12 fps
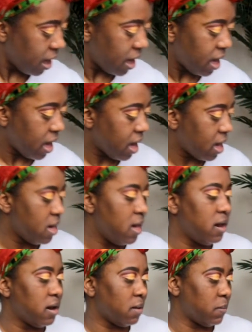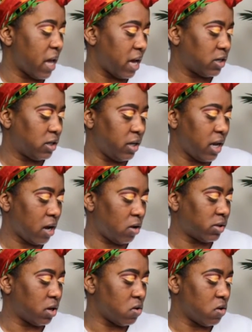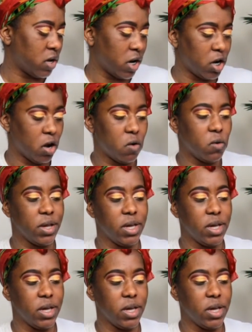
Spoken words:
and I'm actually also going to go